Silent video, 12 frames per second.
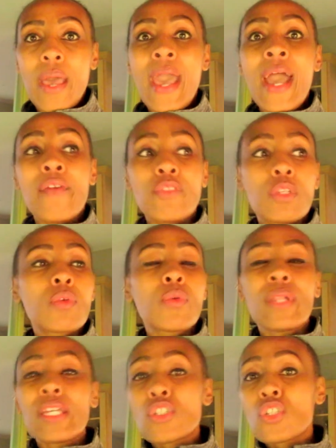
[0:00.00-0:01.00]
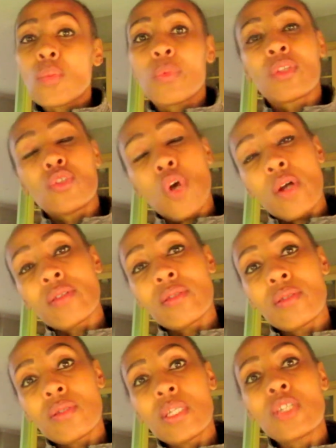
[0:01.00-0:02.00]
After the relationship with the
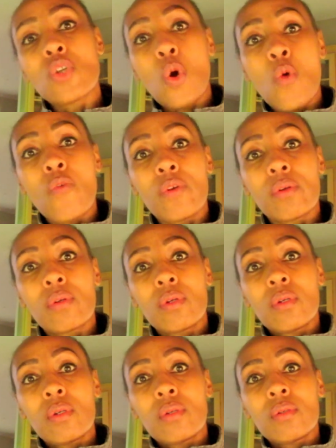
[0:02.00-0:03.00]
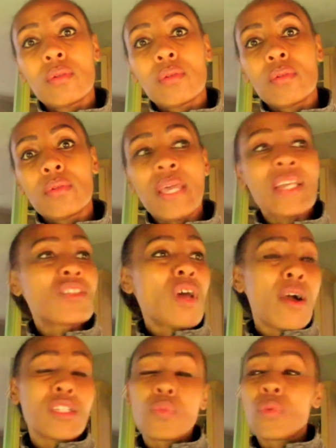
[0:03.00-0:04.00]
narcissist is over, that
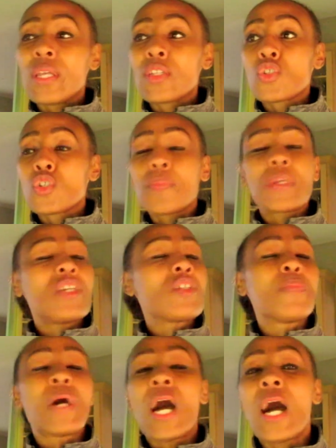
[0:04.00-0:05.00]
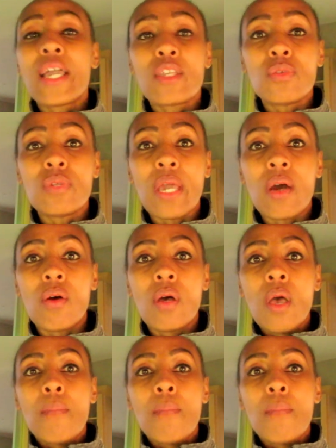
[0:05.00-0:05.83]
toxic relationship is behind you now.